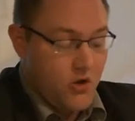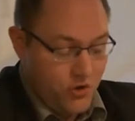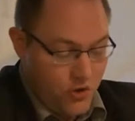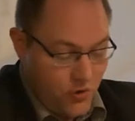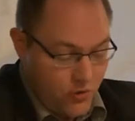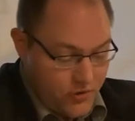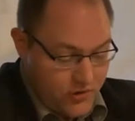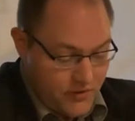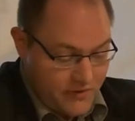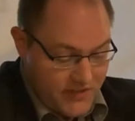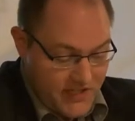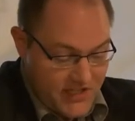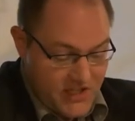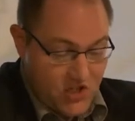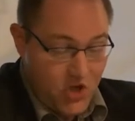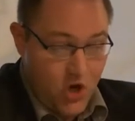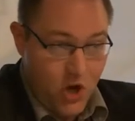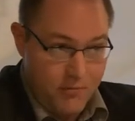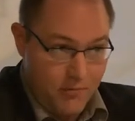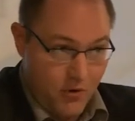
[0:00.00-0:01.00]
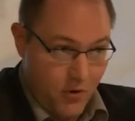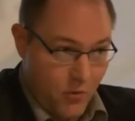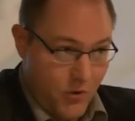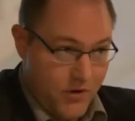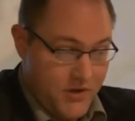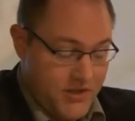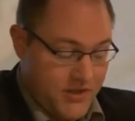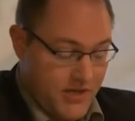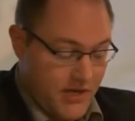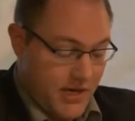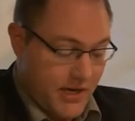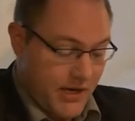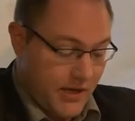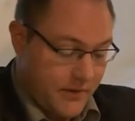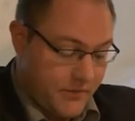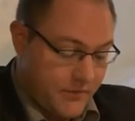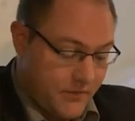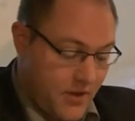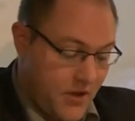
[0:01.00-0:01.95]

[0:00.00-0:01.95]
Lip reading: Use of this copper 1 skilling